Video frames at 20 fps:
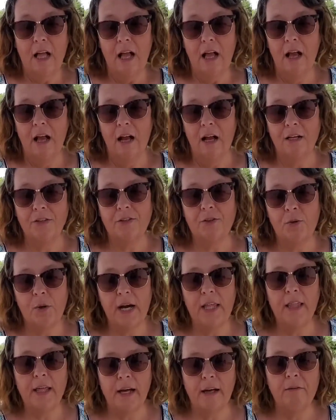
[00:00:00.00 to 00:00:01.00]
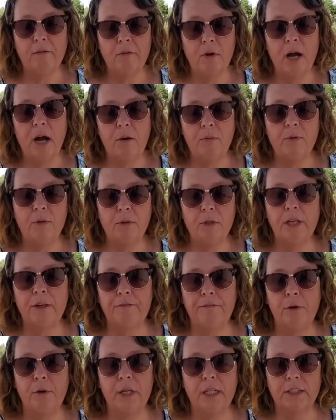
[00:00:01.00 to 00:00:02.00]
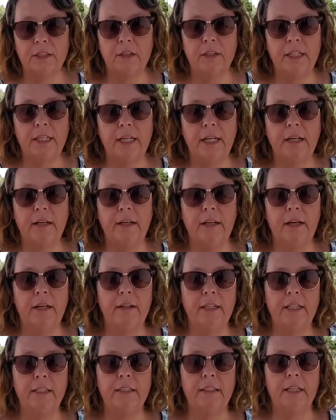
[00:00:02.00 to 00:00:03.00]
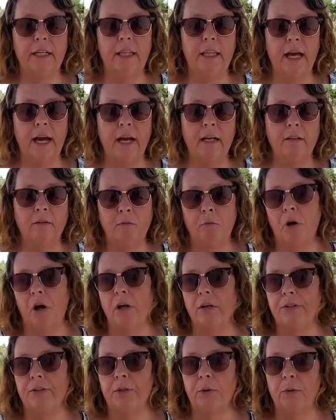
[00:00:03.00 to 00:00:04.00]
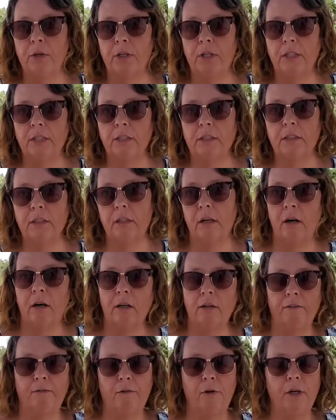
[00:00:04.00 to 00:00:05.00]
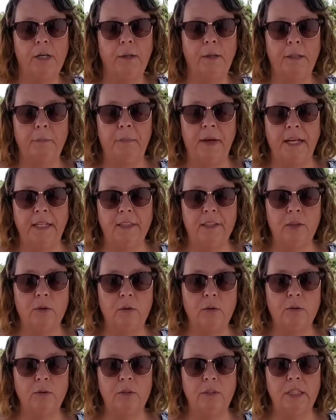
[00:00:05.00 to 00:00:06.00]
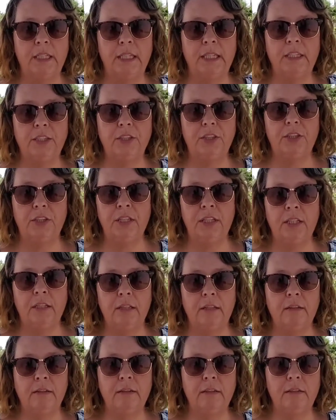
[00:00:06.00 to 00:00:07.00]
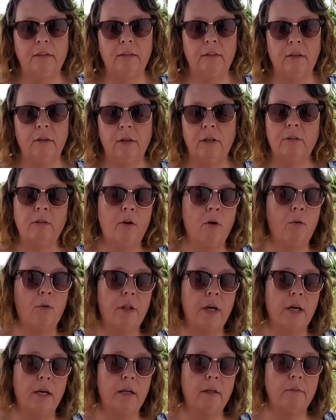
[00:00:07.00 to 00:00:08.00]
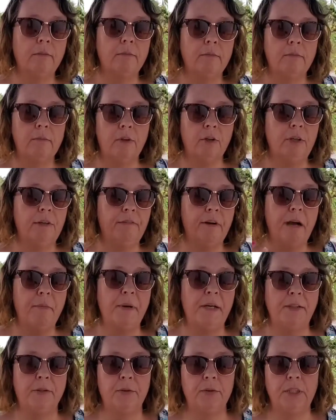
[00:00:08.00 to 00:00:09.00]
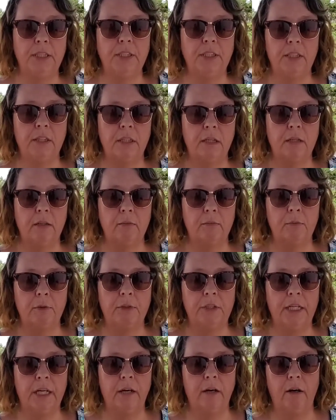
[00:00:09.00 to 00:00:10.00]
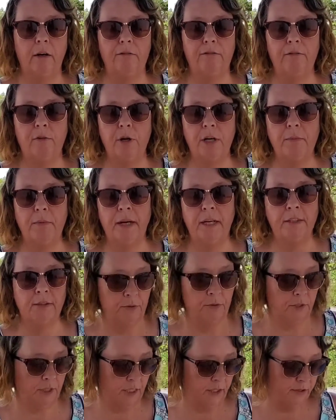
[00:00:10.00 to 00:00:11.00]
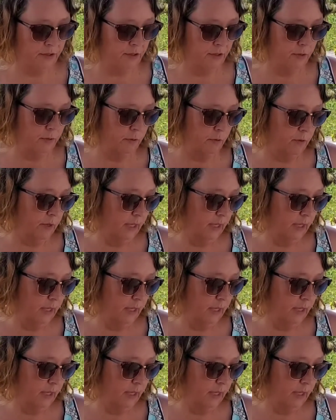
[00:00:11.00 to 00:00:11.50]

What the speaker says: So we're going to focus on eating in the areas like that. And Paul's tortas are 40 pesos each, the 35 pesos each. The bruschetta are 40 pesos each. So